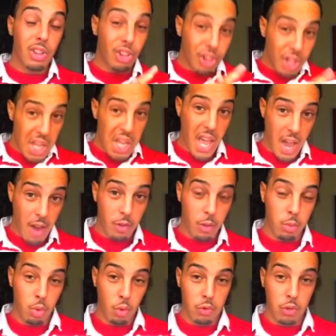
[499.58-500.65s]
They have to
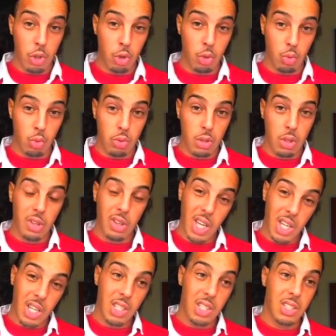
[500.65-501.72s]
prove to you.
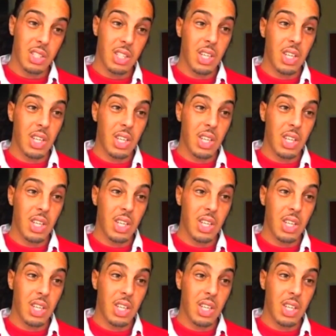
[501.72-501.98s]
Ladies,